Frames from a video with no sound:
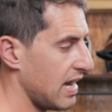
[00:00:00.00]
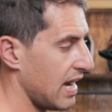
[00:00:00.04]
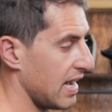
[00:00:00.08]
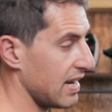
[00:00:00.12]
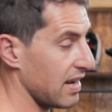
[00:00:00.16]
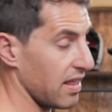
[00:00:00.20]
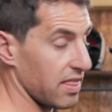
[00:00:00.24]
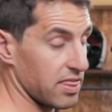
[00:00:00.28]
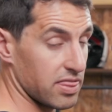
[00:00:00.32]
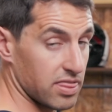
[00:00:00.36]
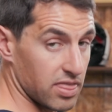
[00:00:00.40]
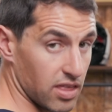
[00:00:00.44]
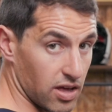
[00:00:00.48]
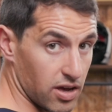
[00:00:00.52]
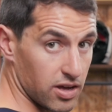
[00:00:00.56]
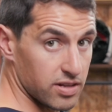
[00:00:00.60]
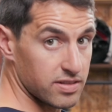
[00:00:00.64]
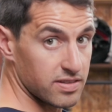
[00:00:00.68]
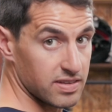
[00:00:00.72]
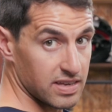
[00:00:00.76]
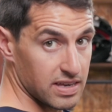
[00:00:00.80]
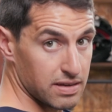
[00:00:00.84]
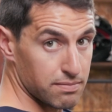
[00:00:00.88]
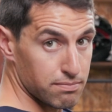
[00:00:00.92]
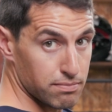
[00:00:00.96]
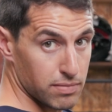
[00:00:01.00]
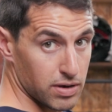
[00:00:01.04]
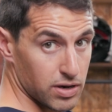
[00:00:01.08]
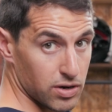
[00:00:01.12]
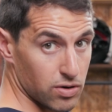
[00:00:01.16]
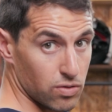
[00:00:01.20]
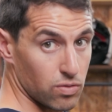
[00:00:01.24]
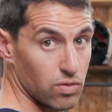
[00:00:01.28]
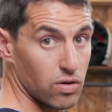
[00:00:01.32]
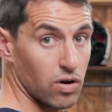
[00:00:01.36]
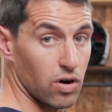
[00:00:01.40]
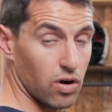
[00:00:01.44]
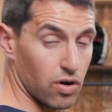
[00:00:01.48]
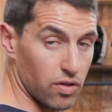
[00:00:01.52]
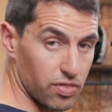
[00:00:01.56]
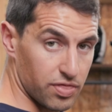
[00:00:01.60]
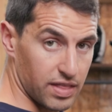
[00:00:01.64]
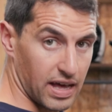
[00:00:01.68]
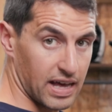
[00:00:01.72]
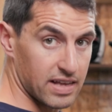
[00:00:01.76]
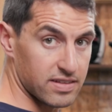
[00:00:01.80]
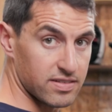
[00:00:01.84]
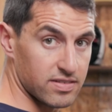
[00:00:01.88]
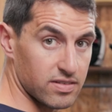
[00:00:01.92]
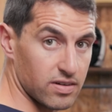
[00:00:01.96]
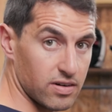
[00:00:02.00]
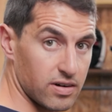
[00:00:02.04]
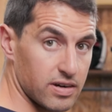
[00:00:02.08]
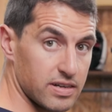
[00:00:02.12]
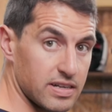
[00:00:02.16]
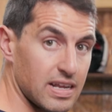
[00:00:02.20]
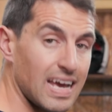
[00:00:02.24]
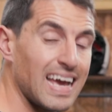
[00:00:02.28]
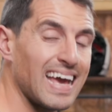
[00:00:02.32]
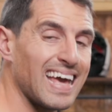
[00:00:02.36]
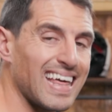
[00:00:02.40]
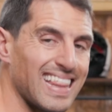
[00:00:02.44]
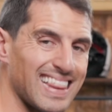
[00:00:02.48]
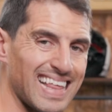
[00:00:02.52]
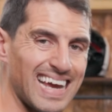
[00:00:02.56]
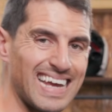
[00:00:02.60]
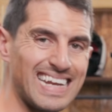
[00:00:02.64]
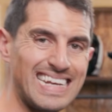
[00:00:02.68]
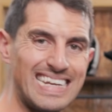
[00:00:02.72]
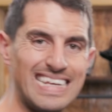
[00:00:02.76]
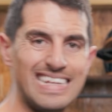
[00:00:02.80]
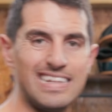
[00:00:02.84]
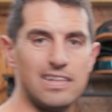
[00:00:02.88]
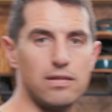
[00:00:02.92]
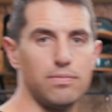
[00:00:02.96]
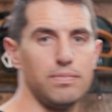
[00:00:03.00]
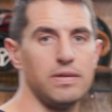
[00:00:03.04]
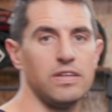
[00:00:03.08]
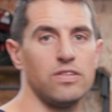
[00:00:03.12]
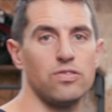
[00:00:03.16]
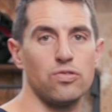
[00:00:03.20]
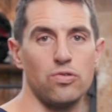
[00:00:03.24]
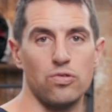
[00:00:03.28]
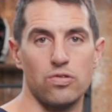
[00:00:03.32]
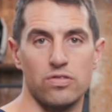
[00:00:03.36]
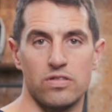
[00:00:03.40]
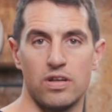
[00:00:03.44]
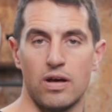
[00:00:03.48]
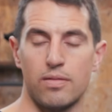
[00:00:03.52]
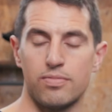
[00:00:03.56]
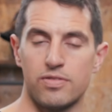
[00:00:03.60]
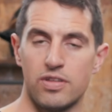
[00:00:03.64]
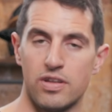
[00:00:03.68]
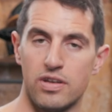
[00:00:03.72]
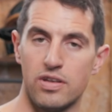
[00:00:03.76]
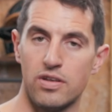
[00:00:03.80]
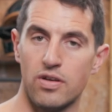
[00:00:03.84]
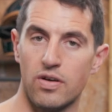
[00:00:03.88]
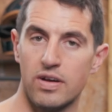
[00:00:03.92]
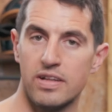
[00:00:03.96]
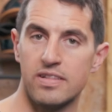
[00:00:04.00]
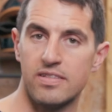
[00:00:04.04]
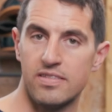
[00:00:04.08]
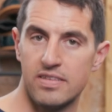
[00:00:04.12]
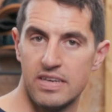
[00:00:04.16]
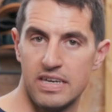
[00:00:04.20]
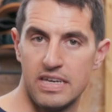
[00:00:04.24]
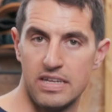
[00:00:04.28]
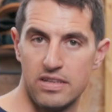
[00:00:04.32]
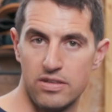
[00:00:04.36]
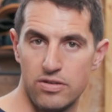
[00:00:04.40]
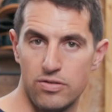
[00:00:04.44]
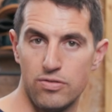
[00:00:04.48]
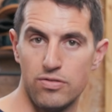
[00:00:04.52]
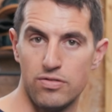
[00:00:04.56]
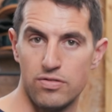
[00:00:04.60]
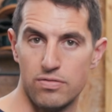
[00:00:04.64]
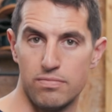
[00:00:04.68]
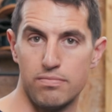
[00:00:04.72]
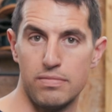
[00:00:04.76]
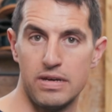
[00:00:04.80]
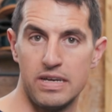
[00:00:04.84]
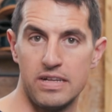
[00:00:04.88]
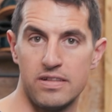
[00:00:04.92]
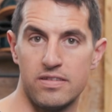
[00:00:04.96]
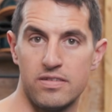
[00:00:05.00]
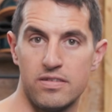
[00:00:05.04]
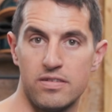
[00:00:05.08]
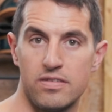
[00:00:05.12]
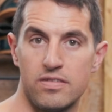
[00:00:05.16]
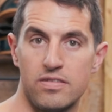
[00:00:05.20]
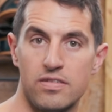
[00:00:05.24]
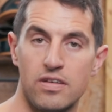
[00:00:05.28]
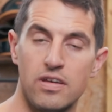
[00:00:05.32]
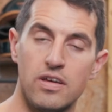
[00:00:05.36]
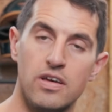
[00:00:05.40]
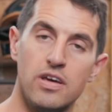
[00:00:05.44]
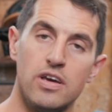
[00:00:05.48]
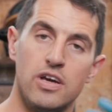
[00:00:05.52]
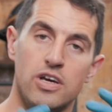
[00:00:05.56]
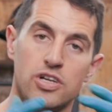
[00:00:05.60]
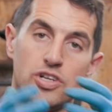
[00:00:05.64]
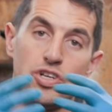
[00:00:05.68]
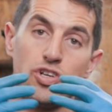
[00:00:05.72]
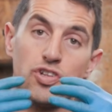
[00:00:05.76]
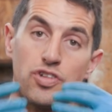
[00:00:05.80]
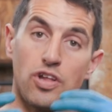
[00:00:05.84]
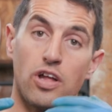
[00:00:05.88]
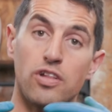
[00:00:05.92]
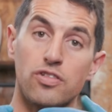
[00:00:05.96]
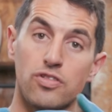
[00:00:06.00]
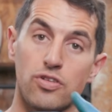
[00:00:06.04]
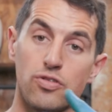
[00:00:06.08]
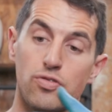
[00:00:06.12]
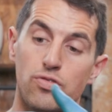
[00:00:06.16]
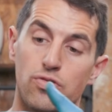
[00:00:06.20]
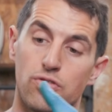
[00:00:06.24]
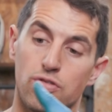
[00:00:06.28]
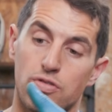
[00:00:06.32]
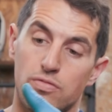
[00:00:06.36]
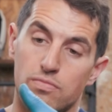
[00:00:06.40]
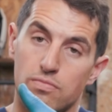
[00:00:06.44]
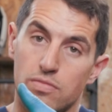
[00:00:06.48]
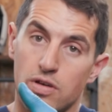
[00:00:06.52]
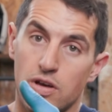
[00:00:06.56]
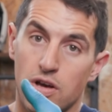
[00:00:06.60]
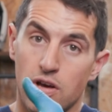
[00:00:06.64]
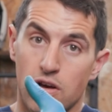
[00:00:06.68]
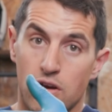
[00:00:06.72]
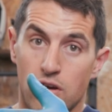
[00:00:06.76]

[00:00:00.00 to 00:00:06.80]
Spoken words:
and a 13mm on that side. They need to be torqued up to 19 Newton meters. Just undo them,